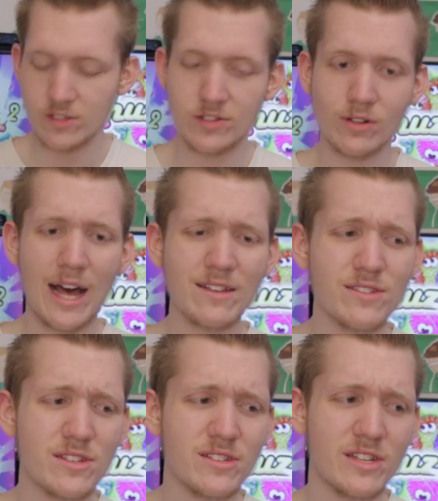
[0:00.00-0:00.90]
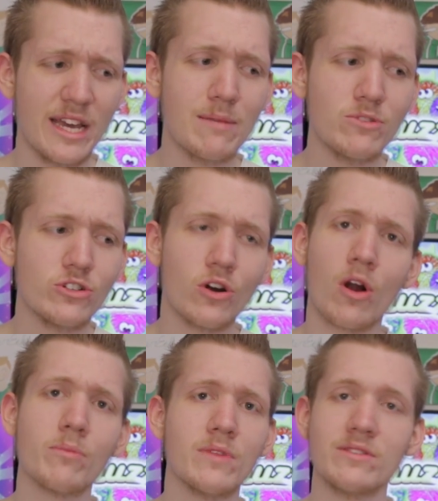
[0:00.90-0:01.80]
still has the same
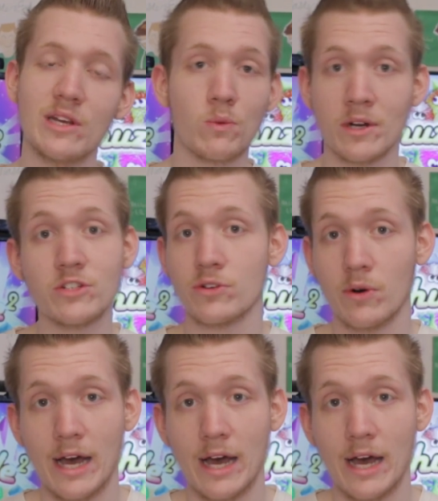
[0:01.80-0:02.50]
charm that the original